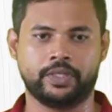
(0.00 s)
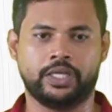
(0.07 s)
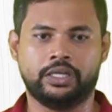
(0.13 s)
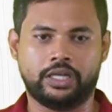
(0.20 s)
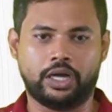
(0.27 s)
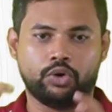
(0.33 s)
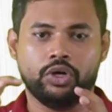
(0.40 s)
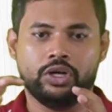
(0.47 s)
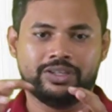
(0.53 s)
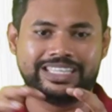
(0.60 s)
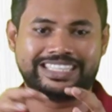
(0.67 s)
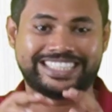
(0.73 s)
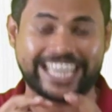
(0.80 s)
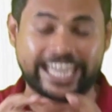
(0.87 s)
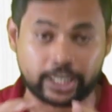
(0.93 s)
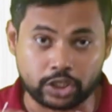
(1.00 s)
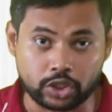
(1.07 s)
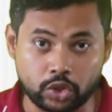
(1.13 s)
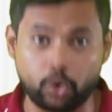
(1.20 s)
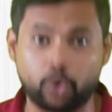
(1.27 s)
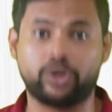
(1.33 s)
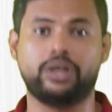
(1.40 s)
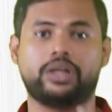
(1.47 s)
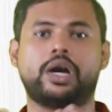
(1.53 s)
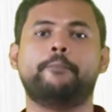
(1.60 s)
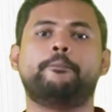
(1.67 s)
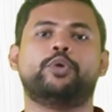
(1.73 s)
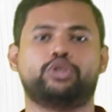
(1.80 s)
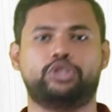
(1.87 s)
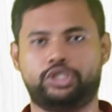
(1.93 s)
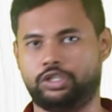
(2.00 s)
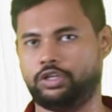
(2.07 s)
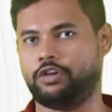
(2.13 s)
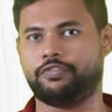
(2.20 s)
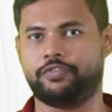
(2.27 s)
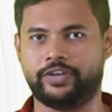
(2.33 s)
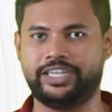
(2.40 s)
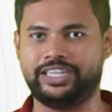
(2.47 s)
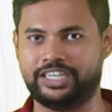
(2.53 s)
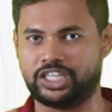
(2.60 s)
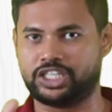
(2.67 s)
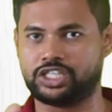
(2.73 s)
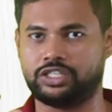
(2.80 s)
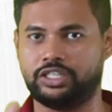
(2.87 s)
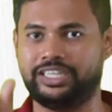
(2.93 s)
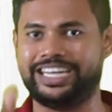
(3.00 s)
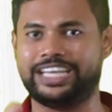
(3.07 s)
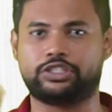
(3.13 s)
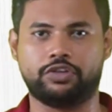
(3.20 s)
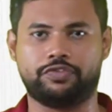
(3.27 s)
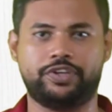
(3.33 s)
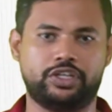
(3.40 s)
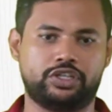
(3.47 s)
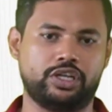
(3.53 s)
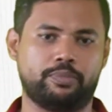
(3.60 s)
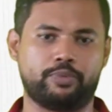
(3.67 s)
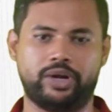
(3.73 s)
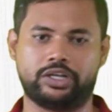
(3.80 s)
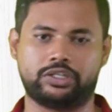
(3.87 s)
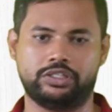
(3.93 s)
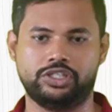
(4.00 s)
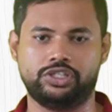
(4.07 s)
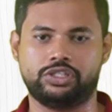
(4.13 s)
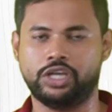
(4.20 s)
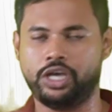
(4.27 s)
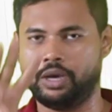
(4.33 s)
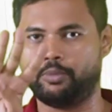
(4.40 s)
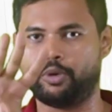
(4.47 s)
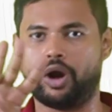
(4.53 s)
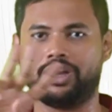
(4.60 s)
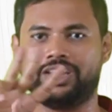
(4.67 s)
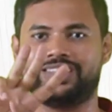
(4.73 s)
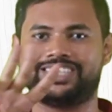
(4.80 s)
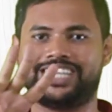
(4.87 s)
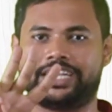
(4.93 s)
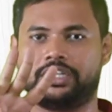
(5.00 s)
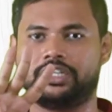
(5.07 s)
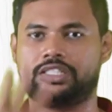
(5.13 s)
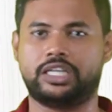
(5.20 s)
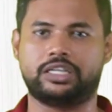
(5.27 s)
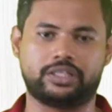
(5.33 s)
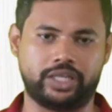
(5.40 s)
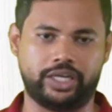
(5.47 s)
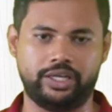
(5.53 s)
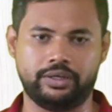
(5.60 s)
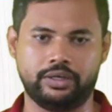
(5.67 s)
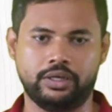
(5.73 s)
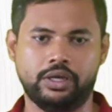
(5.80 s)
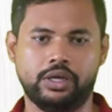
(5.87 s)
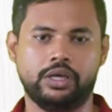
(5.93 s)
Now, the sectoral composition of Index of Industrial Production is, broadly the sectors are 3.